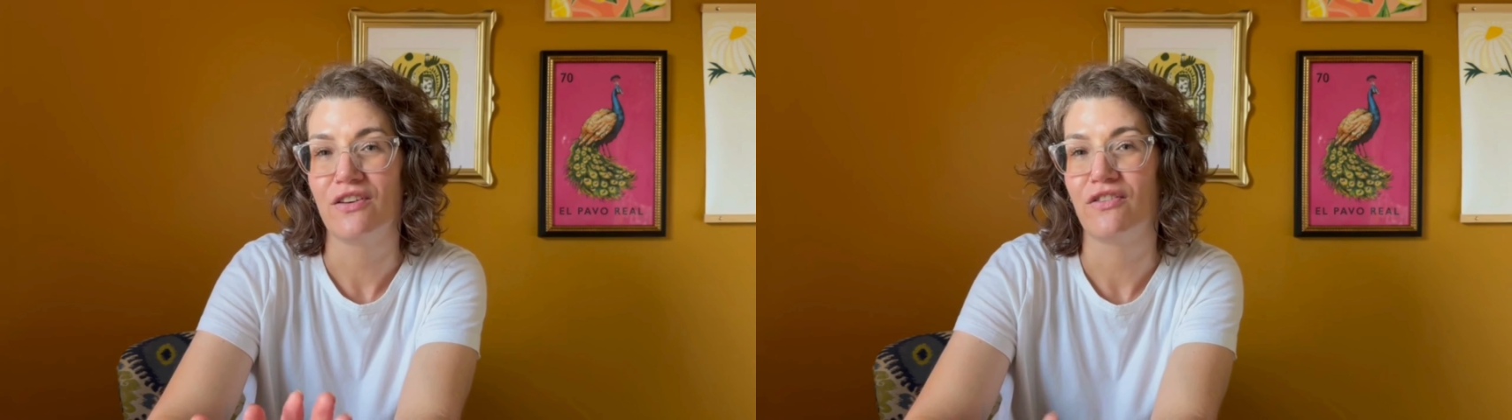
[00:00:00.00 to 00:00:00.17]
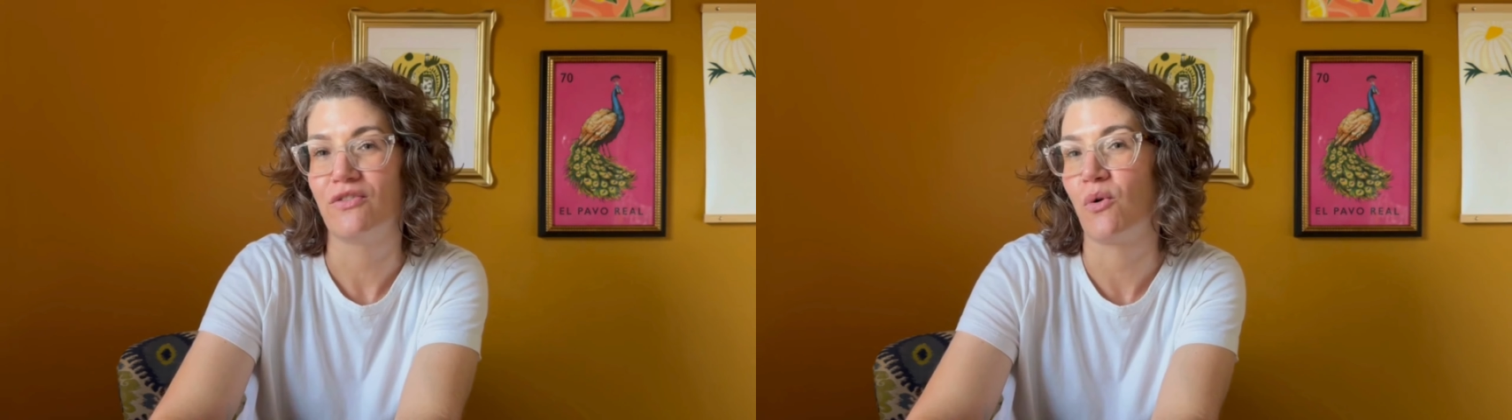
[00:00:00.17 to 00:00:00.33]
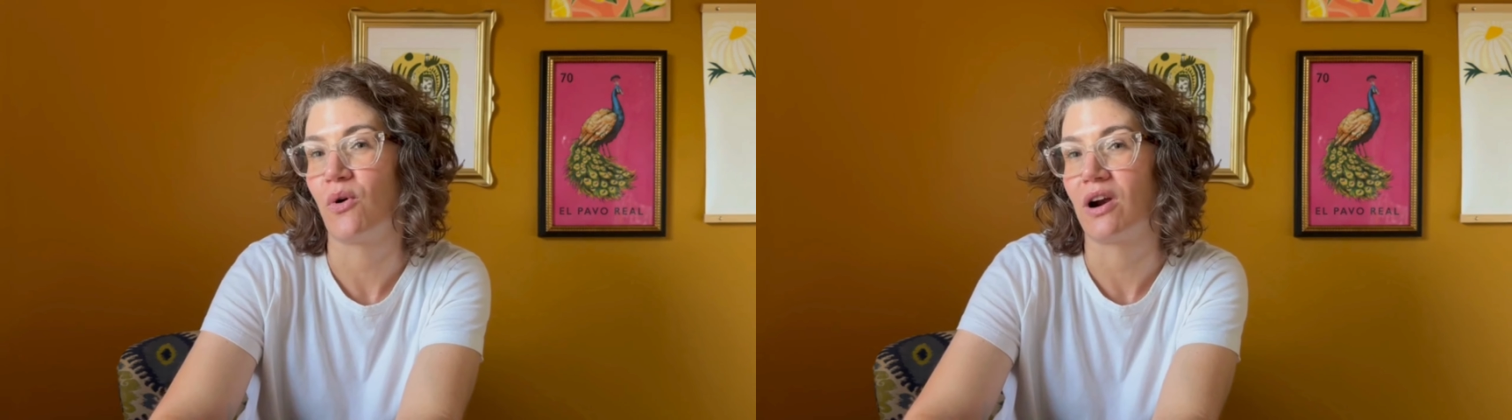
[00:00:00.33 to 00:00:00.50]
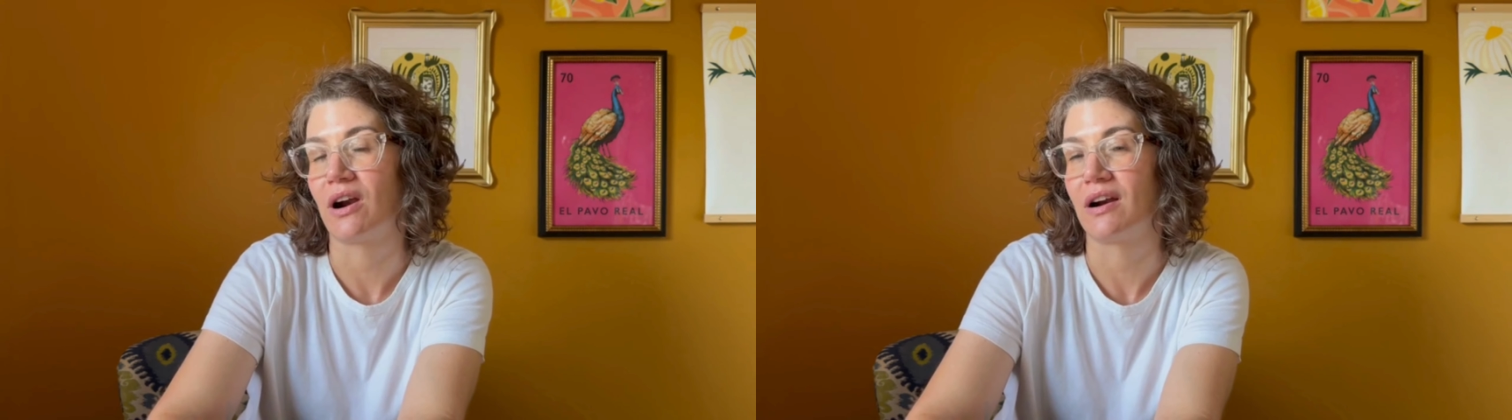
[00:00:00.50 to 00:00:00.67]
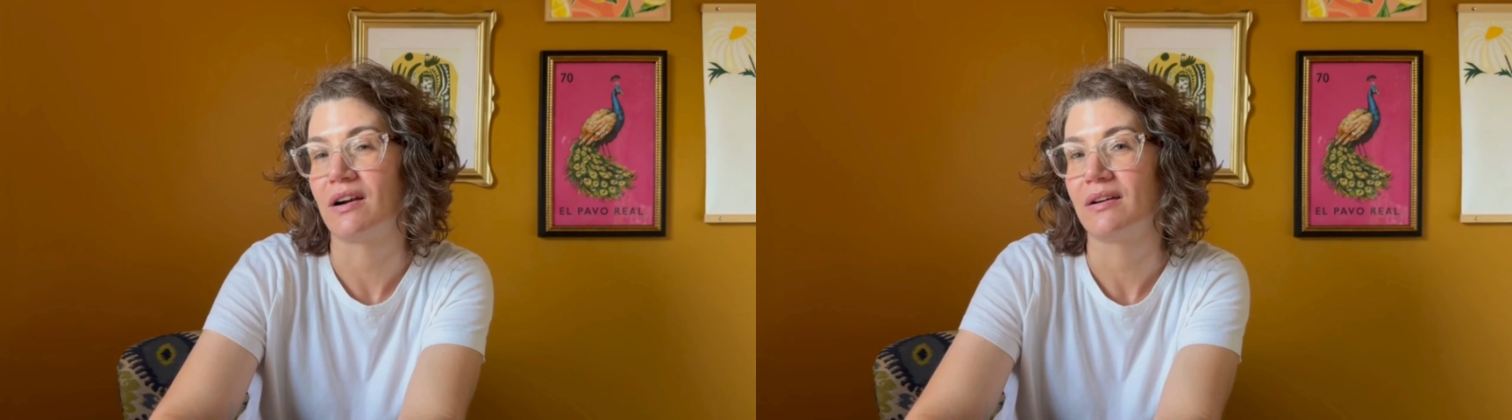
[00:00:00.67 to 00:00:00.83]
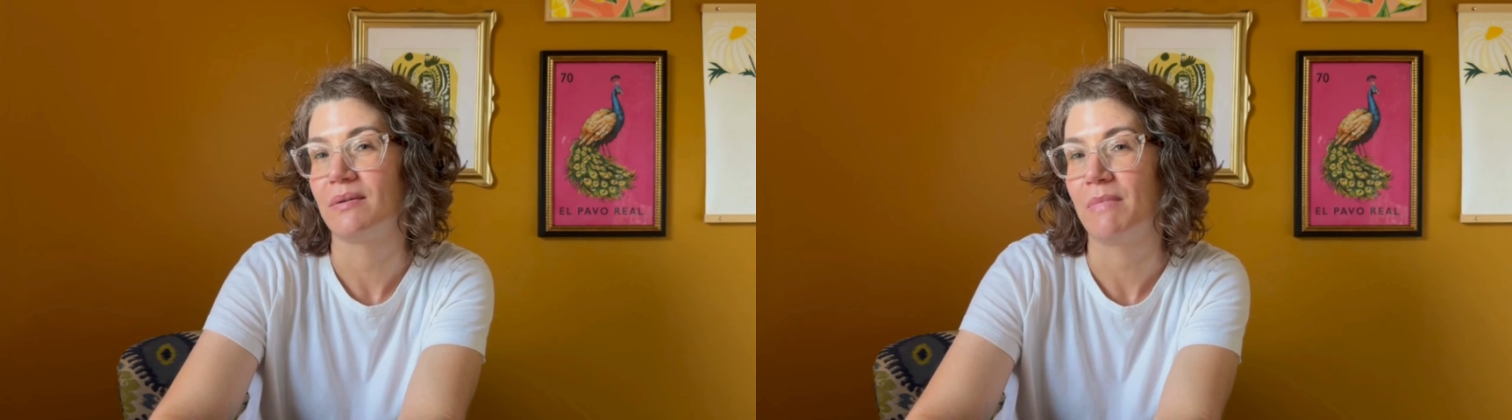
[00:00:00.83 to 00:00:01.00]

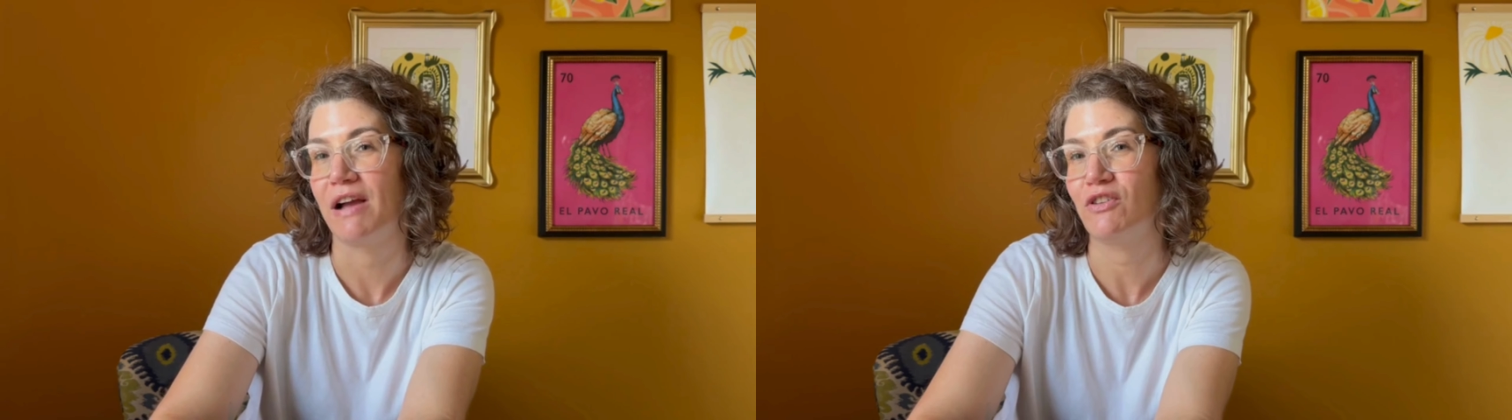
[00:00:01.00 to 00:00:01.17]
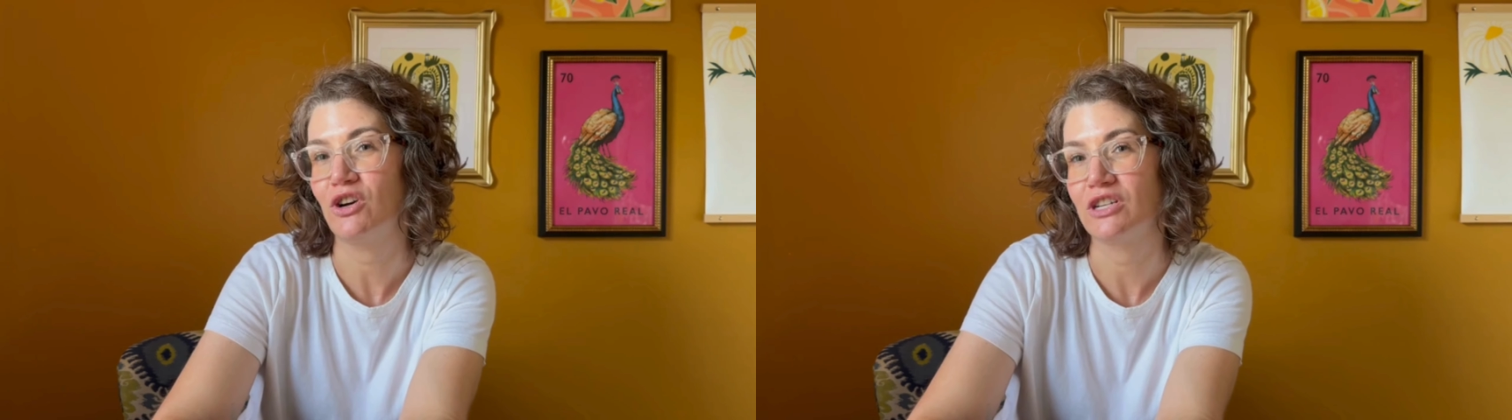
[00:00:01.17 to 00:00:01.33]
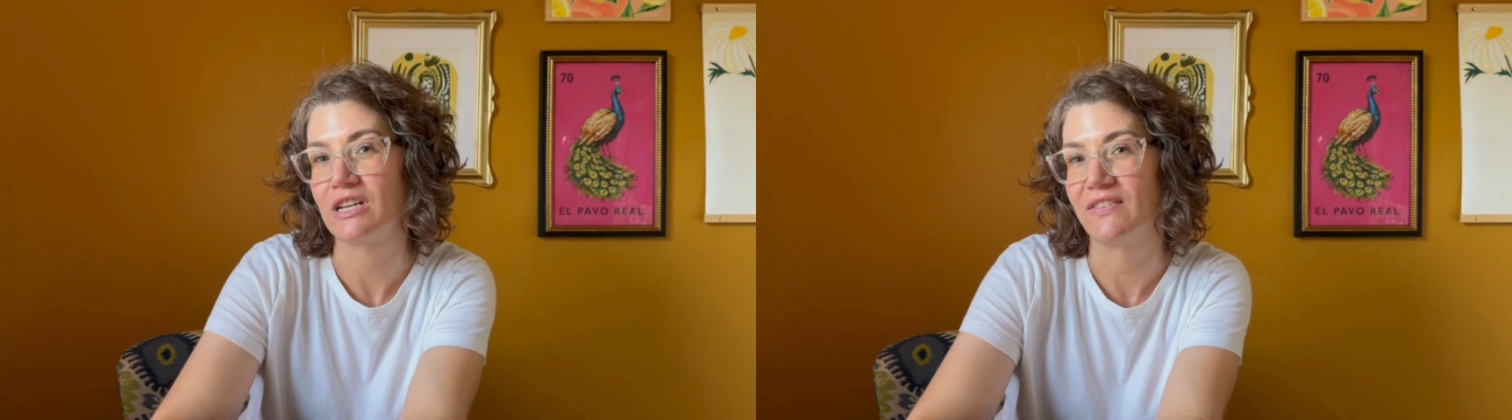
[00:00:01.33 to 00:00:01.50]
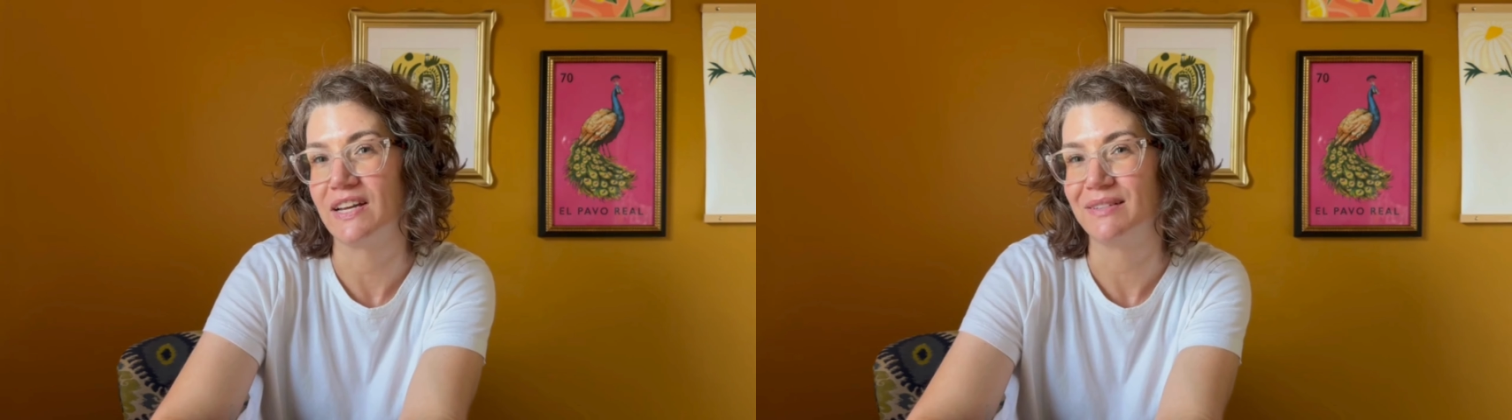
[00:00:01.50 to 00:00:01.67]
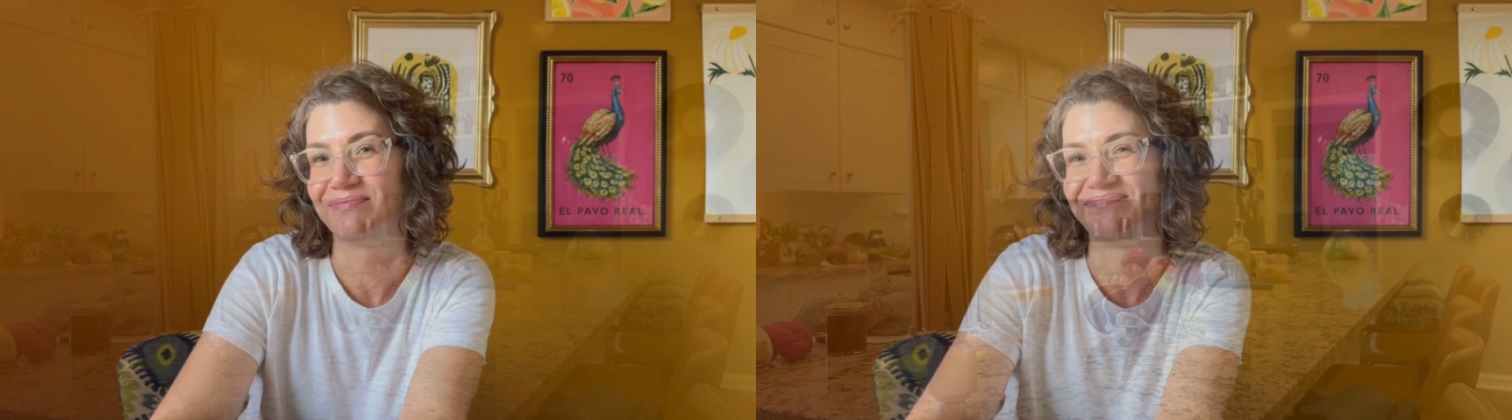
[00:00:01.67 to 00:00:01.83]
for my version of it.